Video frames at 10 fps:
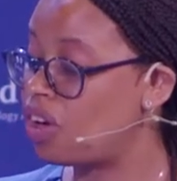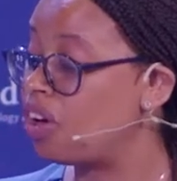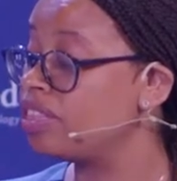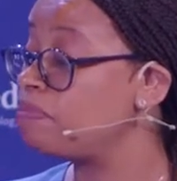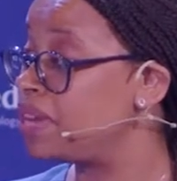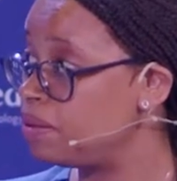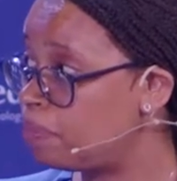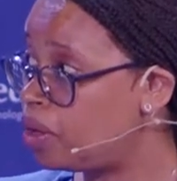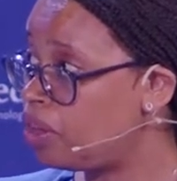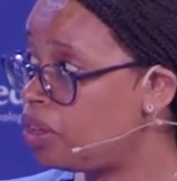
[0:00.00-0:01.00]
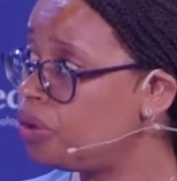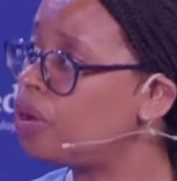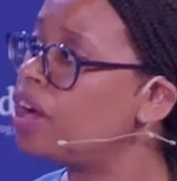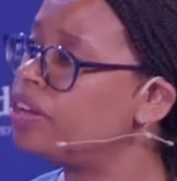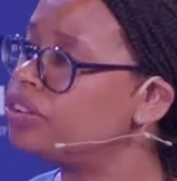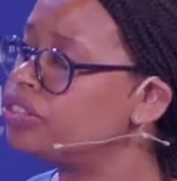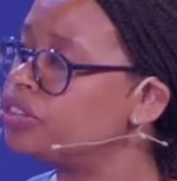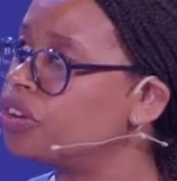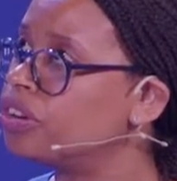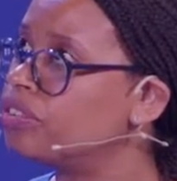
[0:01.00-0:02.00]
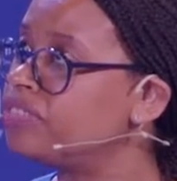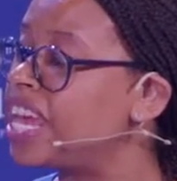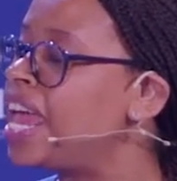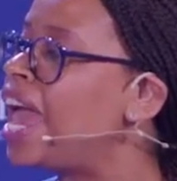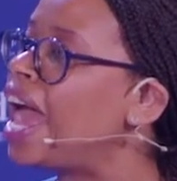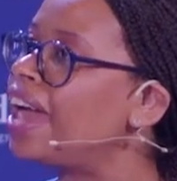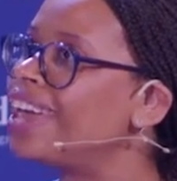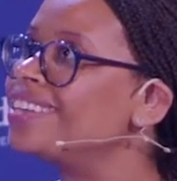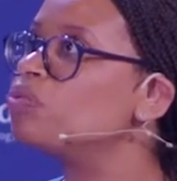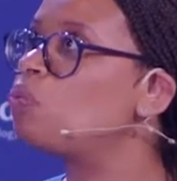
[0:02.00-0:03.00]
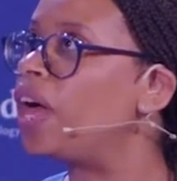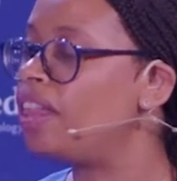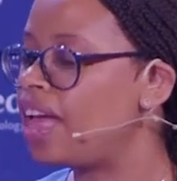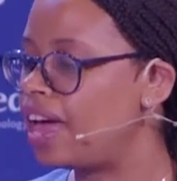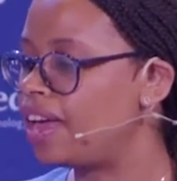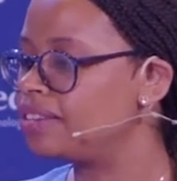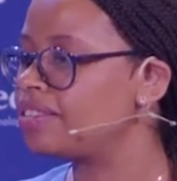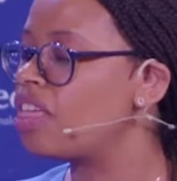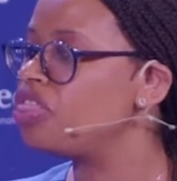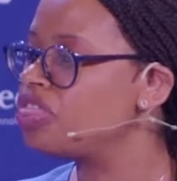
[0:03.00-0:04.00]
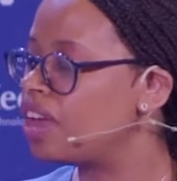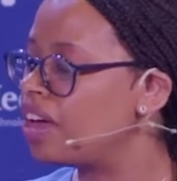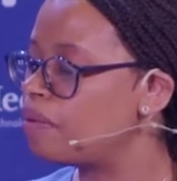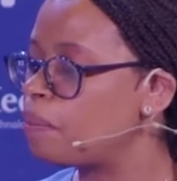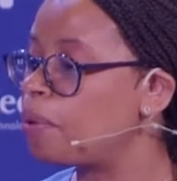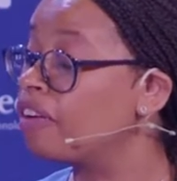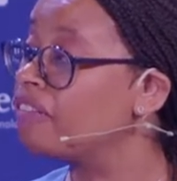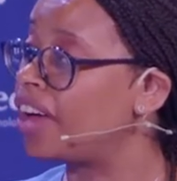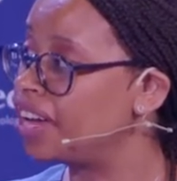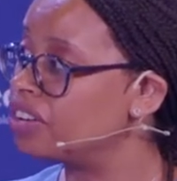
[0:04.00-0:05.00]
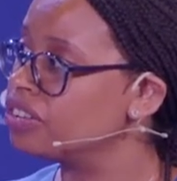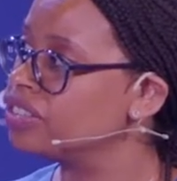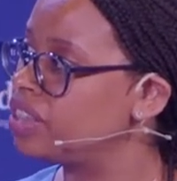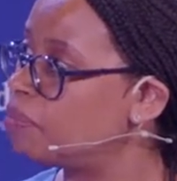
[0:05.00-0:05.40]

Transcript: on the people who are underserved as well as the providers that